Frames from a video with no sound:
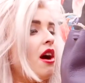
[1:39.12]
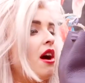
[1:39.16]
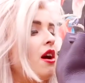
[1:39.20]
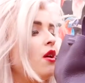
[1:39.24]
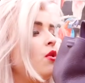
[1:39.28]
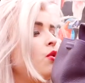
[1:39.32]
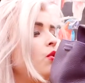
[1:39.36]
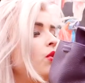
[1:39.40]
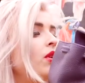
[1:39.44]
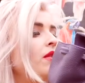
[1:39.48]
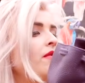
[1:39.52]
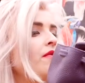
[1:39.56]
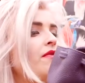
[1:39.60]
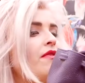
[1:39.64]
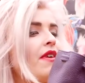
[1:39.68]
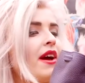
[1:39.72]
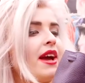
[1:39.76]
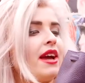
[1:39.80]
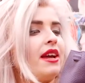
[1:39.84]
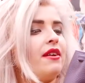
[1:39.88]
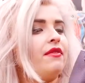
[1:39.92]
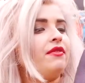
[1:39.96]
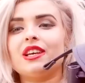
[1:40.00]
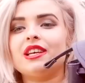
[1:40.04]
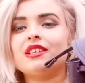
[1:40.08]
haul and
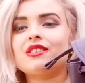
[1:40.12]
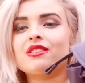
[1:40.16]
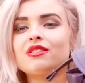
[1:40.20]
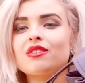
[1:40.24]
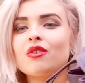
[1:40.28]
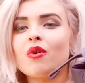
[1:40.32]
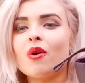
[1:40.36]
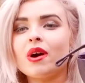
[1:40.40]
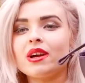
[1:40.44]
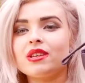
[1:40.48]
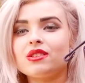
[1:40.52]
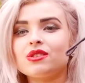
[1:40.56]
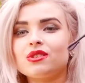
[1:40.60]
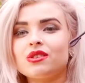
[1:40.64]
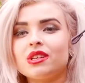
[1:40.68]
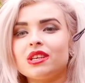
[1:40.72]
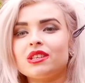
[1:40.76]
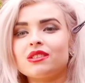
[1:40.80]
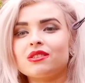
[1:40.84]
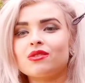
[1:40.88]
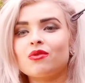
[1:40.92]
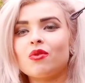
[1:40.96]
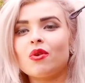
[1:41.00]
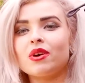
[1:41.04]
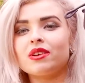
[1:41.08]
fave. It's
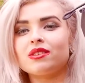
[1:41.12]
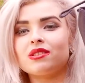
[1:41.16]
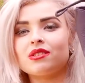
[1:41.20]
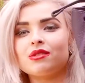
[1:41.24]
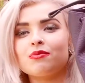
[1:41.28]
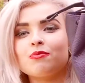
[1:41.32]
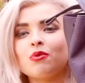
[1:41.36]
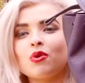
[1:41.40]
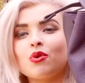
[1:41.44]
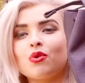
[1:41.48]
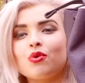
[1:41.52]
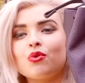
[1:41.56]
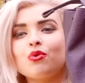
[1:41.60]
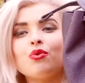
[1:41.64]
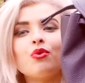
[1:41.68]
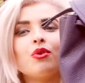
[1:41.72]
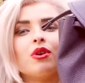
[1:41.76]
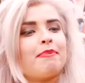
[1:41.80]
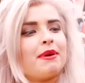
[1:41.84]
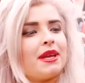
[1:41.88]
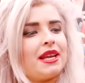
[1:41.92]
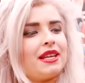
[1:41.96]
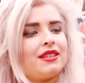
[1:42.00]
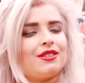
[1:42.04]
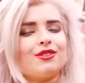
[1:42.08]
quite small,
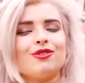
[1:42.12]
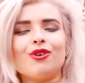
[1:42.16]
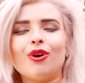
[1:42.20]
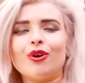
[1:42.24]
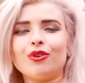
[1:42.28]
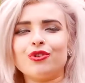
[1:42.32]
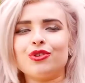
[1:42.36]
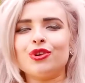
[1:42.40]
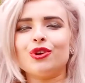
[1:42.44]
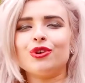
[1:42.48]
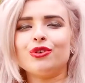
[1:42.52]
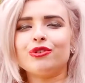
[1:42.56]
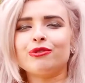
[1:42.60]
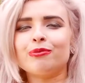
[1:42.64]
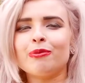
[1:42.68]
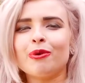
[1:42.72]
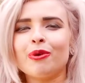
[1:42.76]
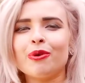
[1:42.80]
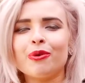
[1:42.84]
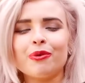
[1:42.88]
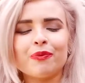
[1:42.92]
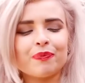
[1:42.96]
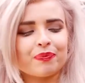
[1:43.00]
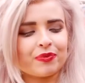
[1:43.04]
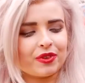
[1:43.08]
but it's not too
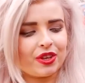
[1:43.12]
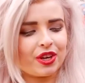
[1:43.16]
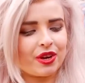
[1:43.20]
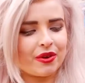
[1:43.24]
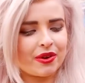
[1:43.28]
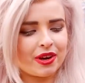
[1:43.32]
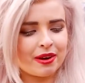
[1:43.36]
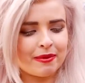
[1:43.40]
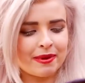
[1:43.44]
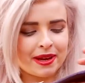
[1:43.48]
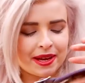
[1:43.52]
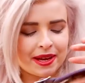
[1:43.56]
small. You know what I